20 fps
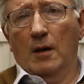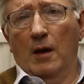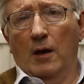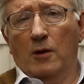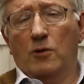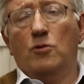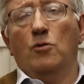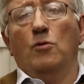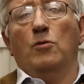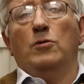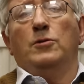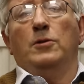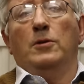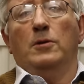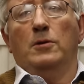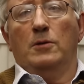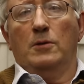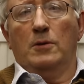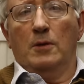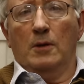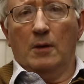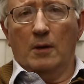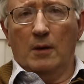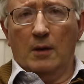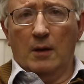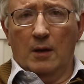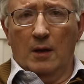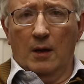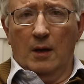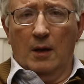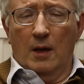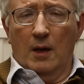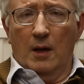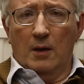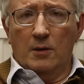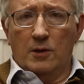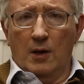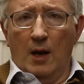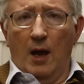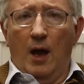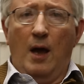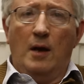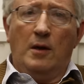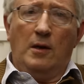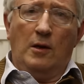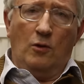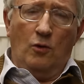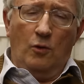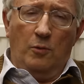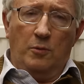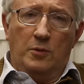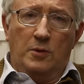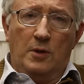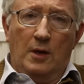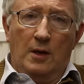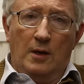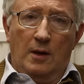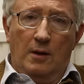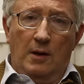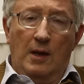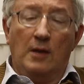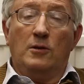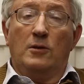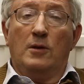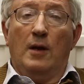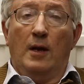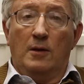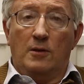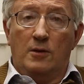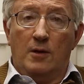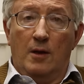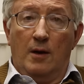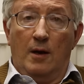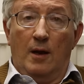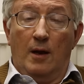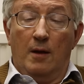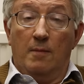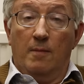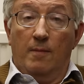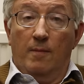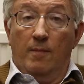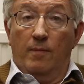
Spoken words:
atrocious jihadi groups inside Syria.